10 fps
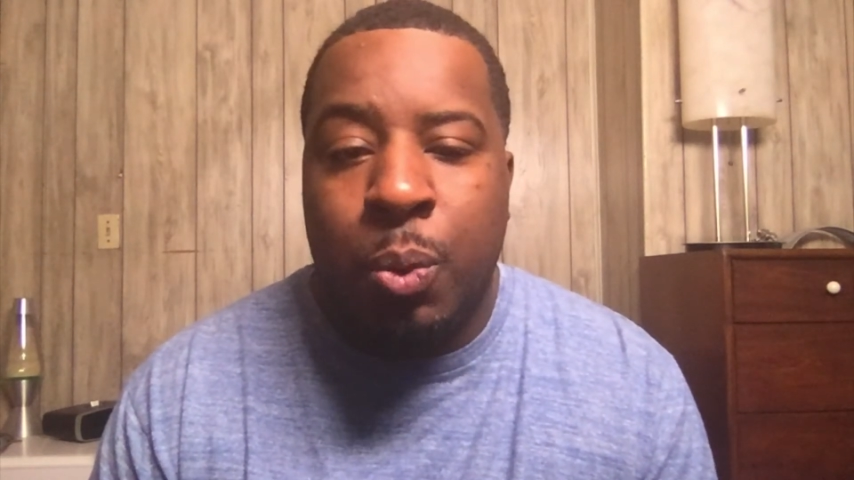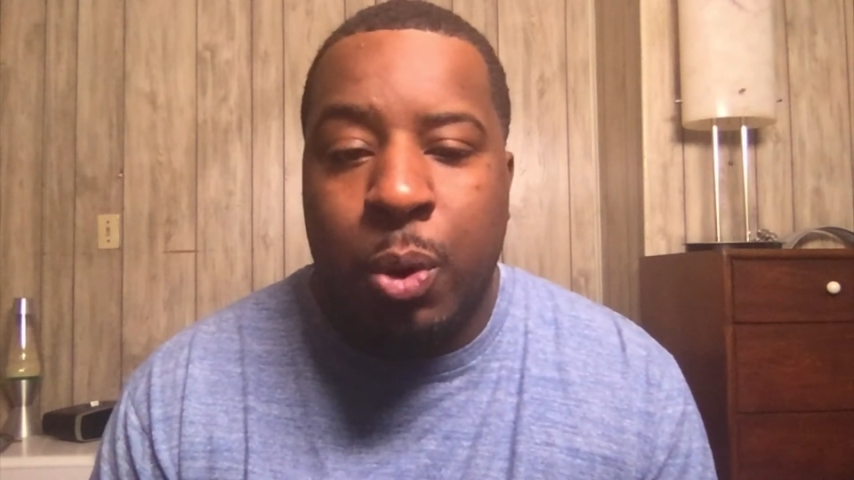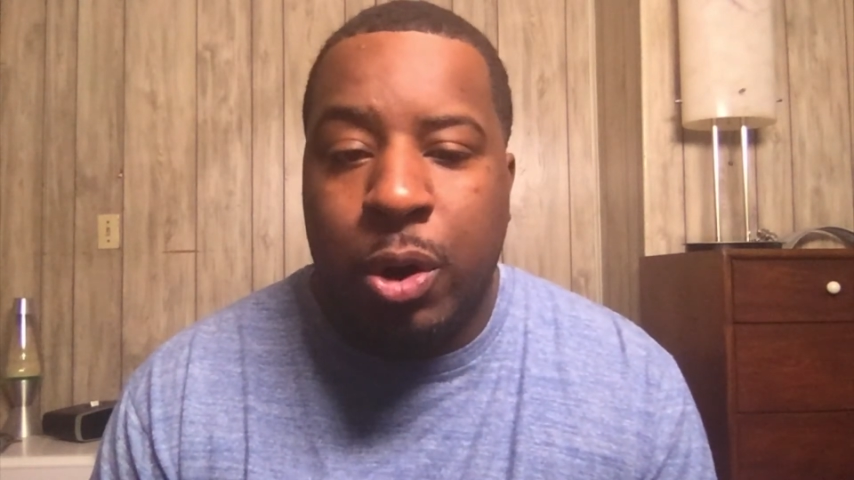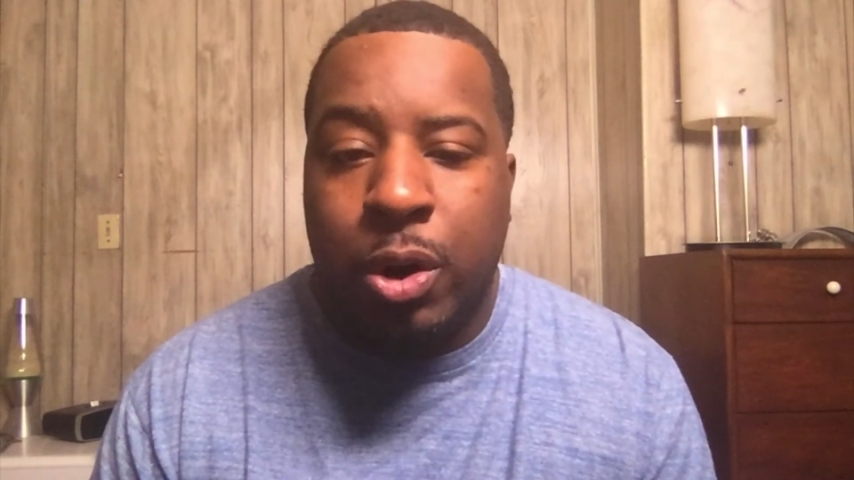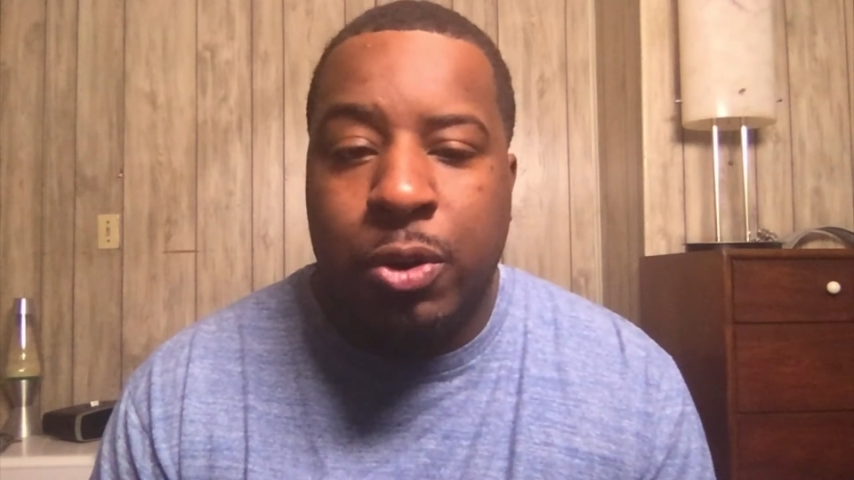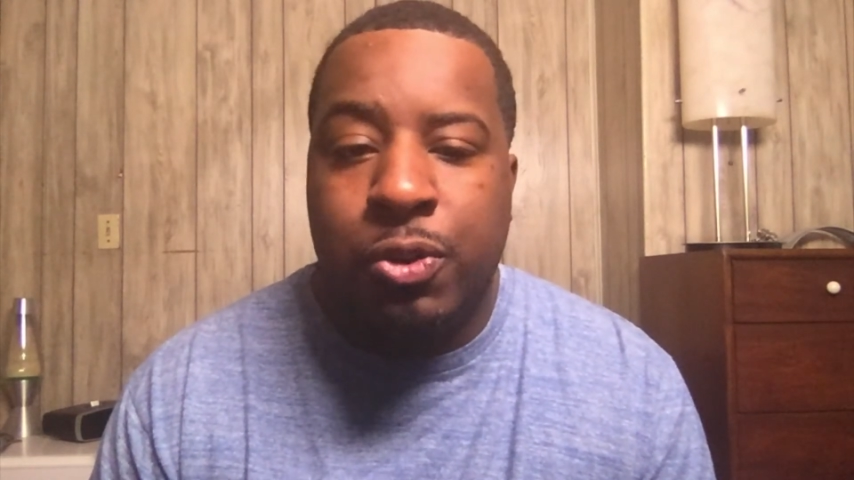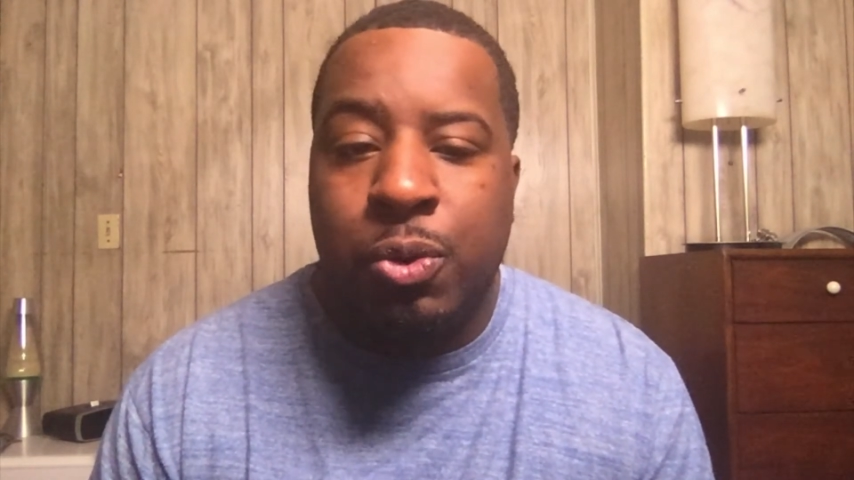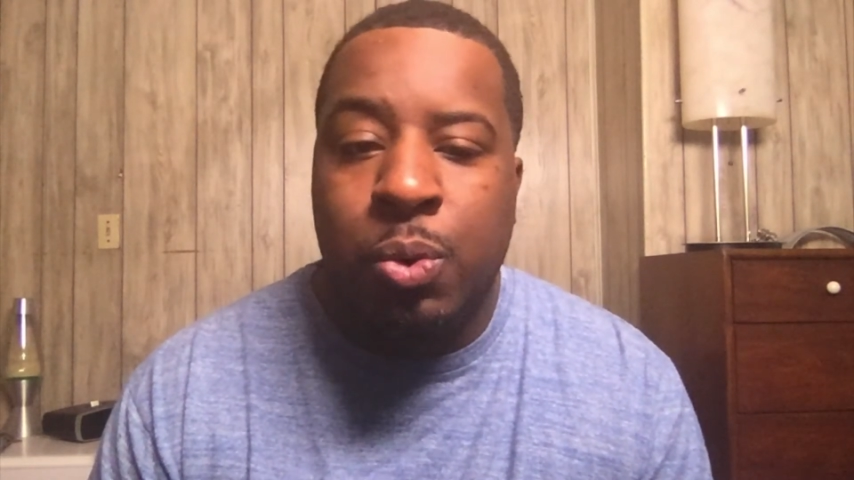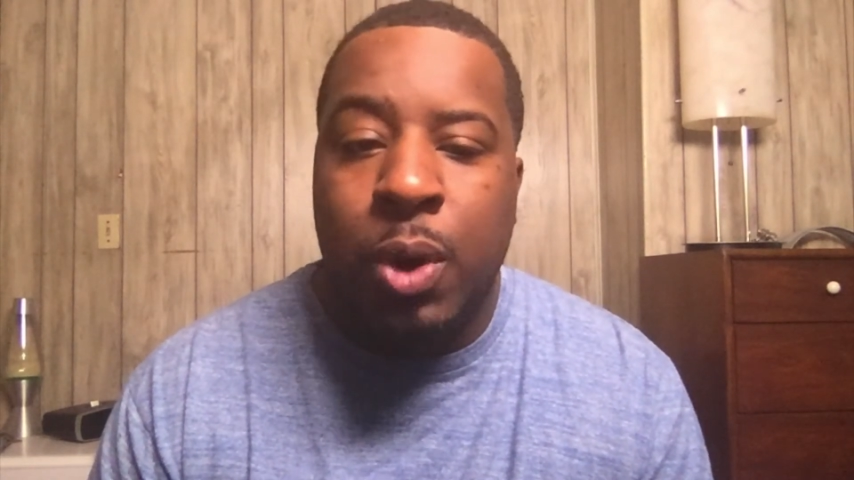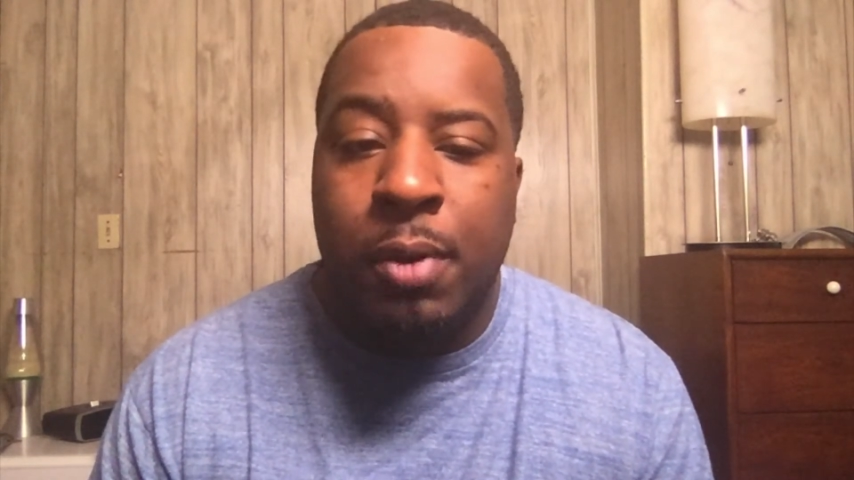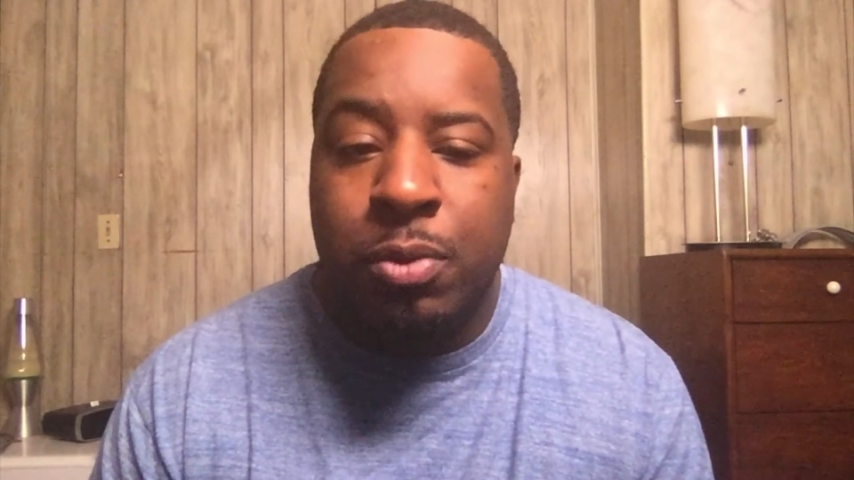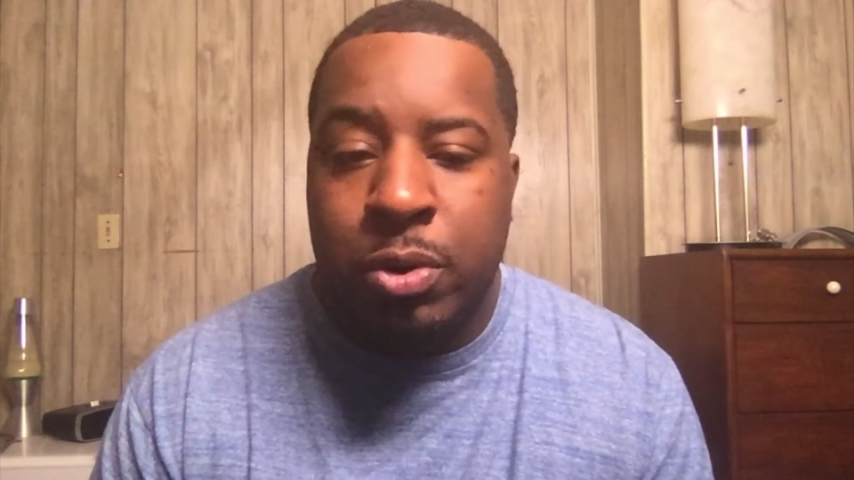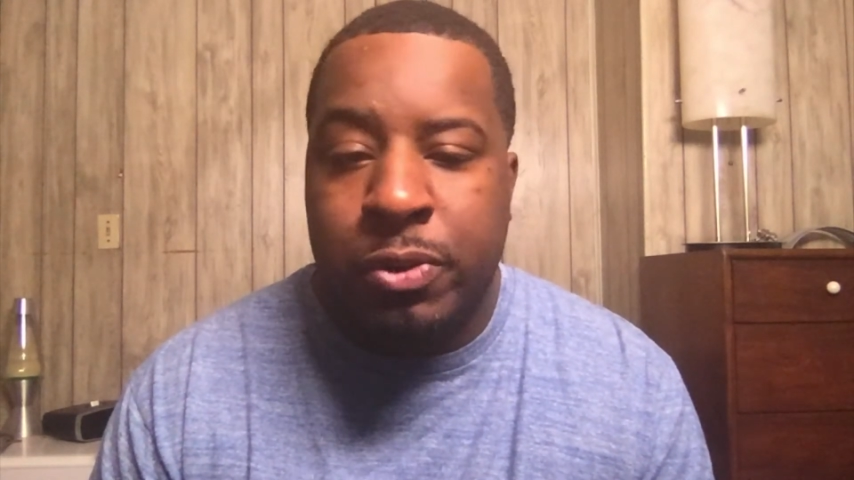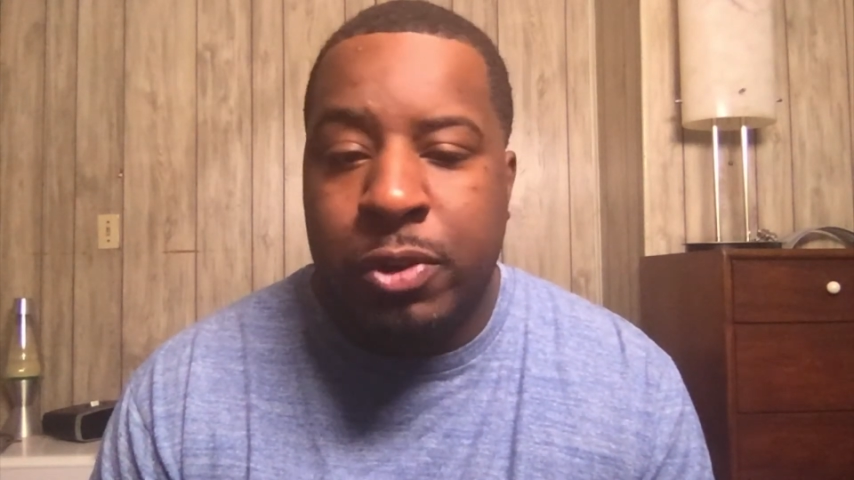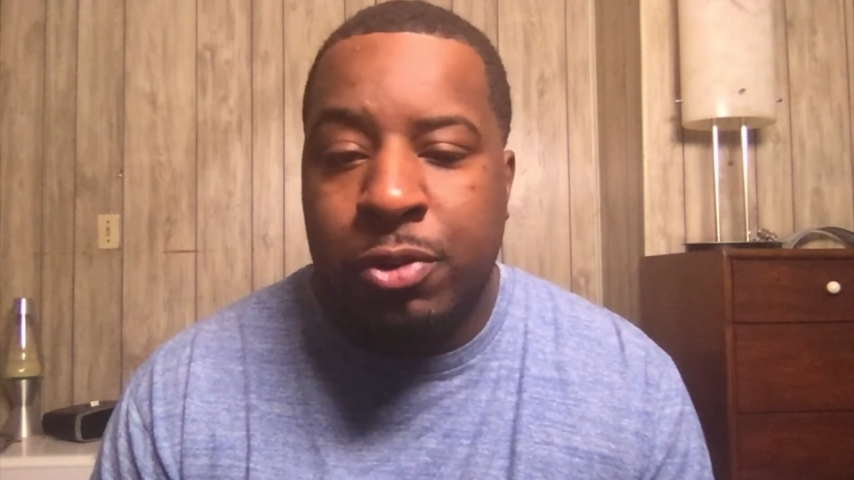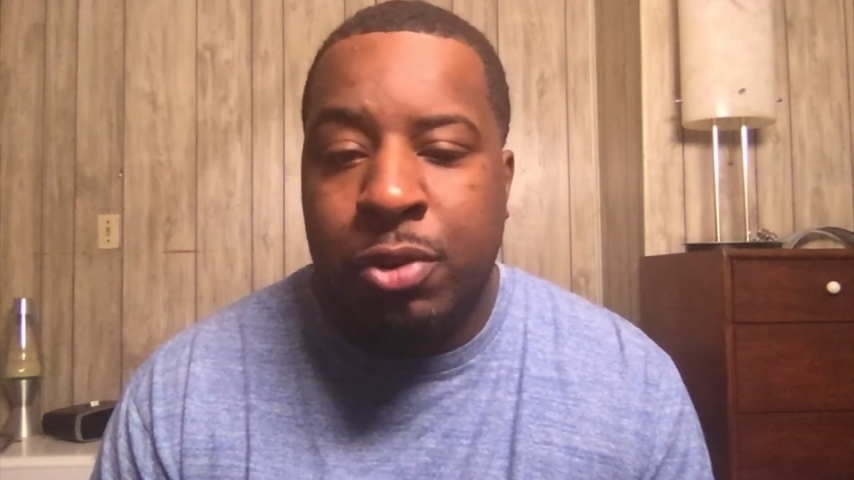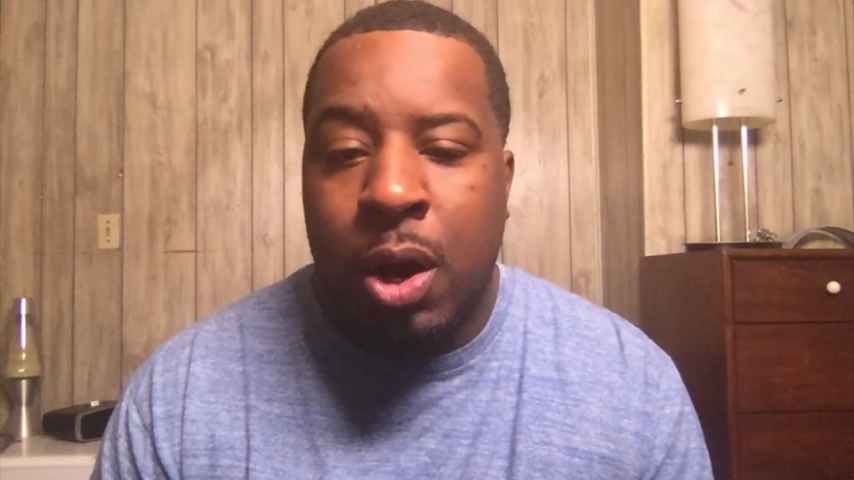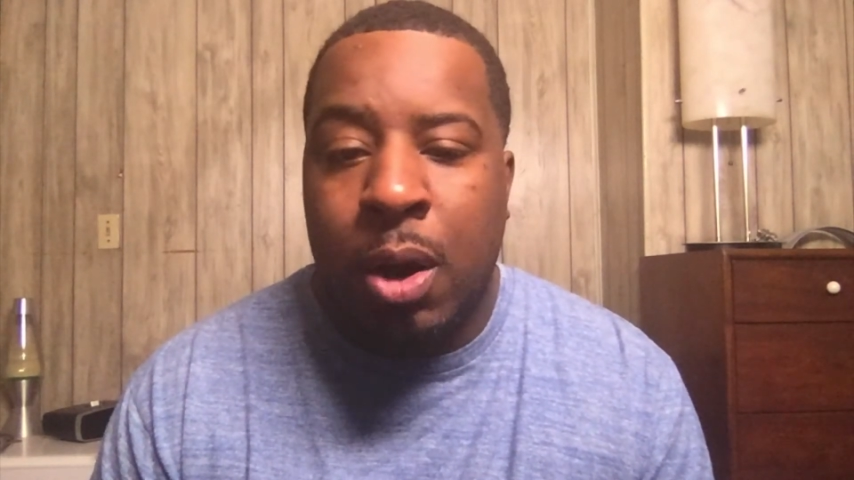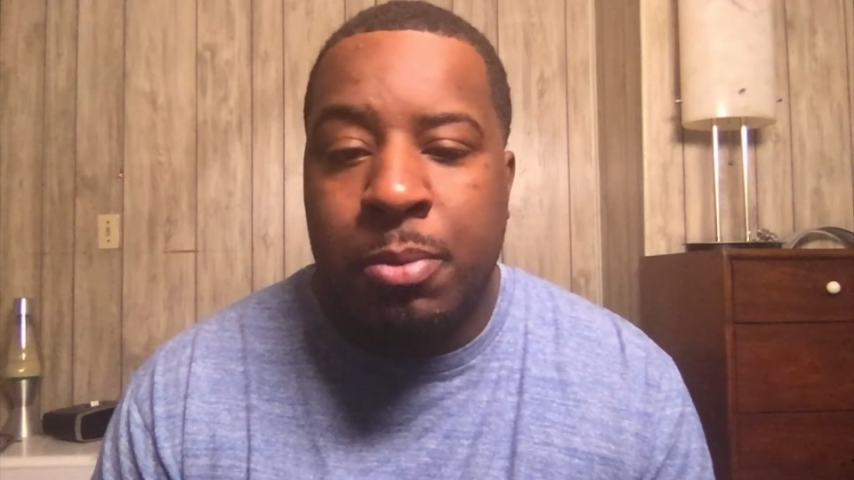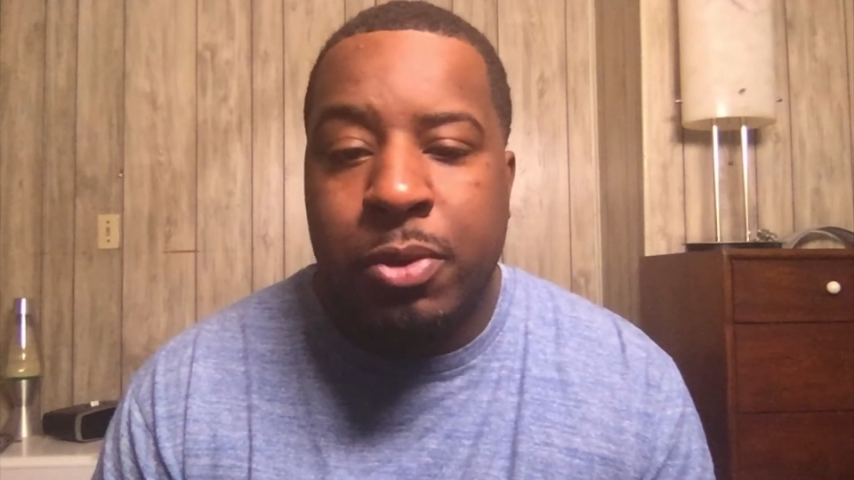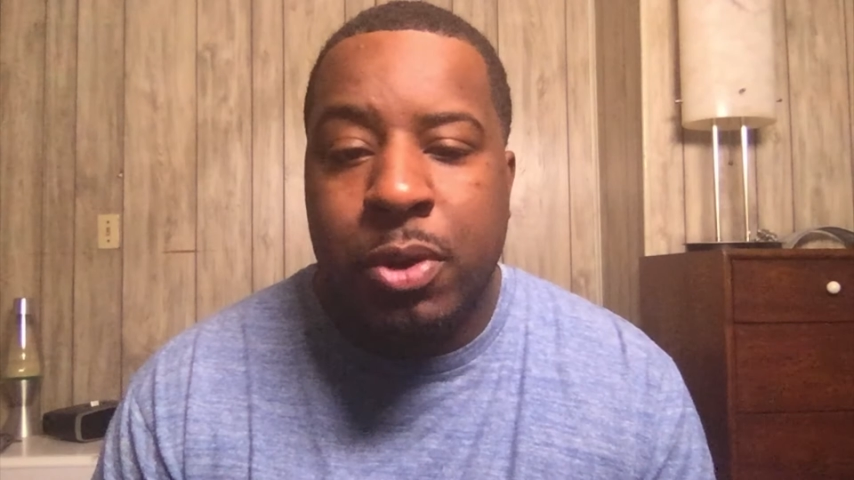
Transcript: workers who have lost their jobs.